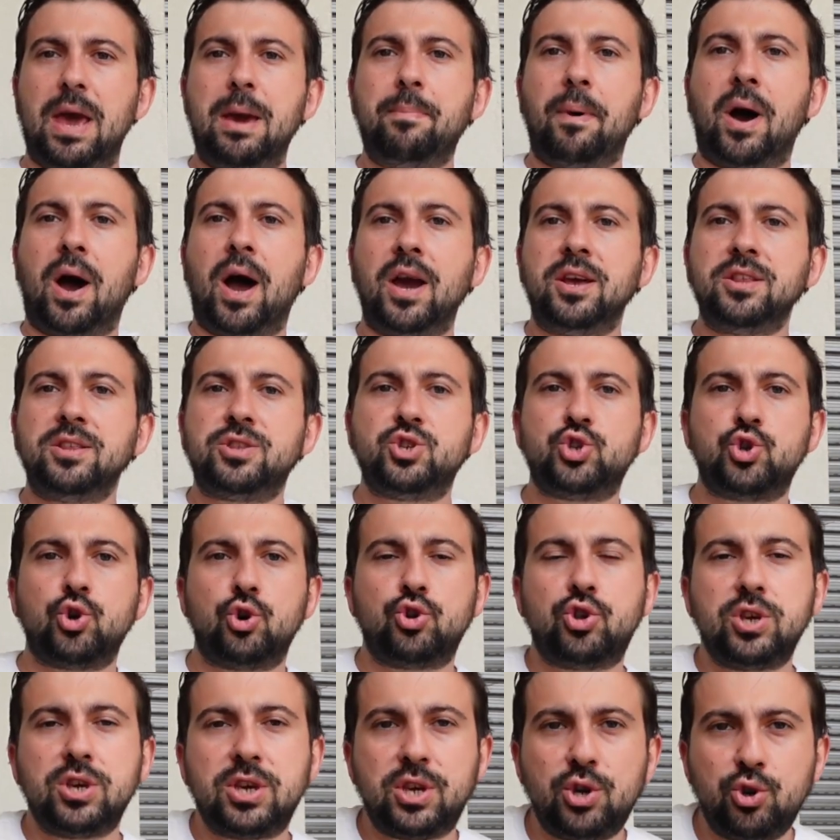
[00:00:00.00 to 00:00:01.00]
the same t-shirt,
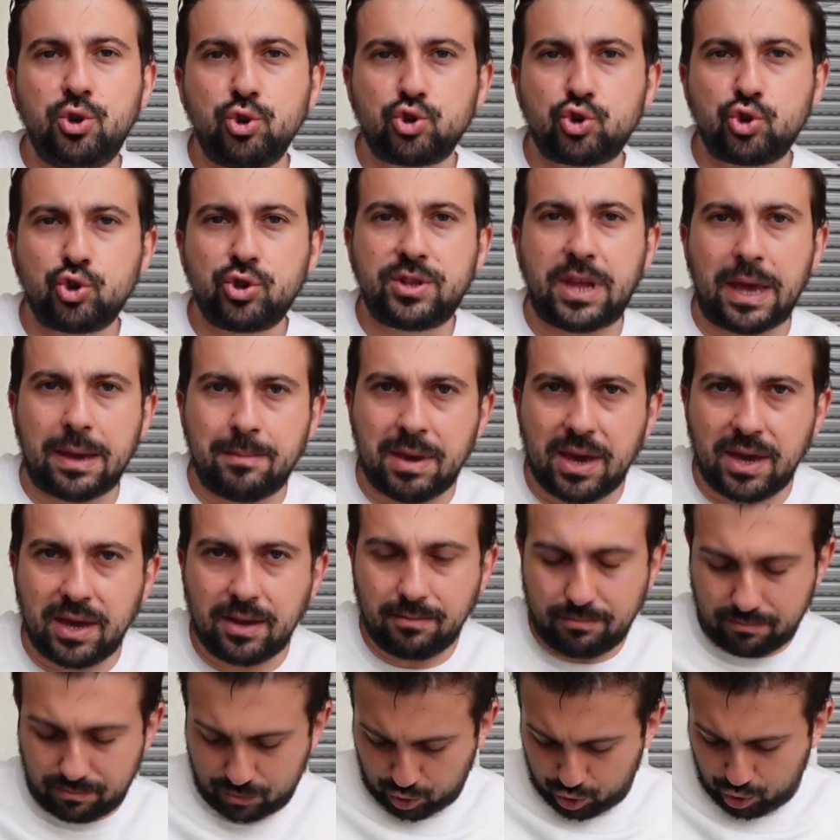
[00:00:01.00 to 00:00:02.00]
bro.
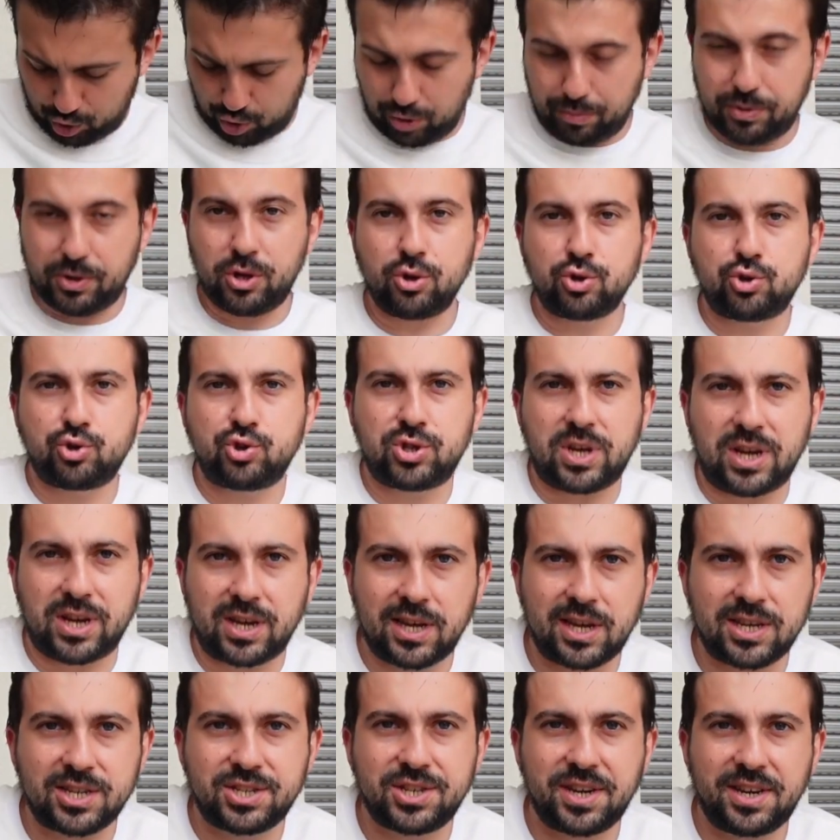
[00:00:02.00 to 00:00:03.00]
Because, you know, friends,
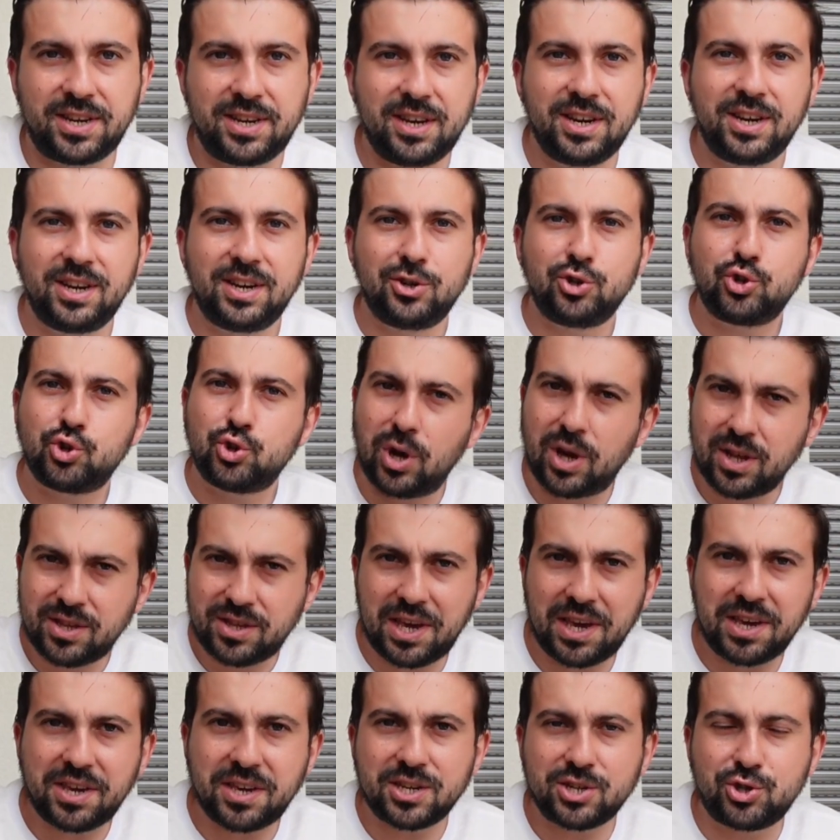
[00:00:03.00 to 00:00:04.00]
I'm currently living
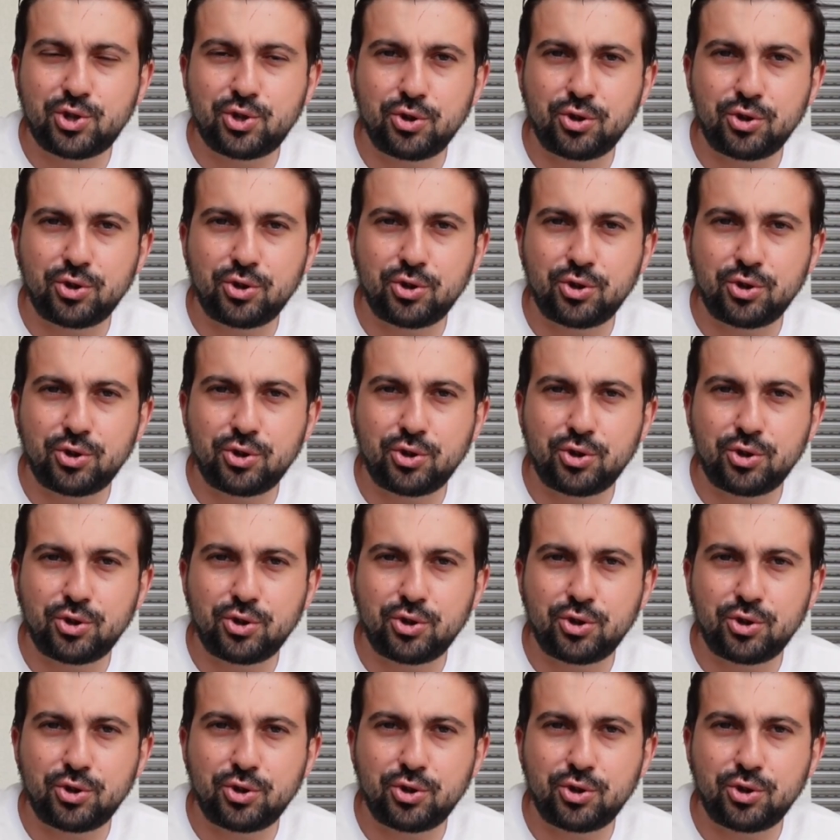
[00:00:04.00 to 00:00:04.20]
alone.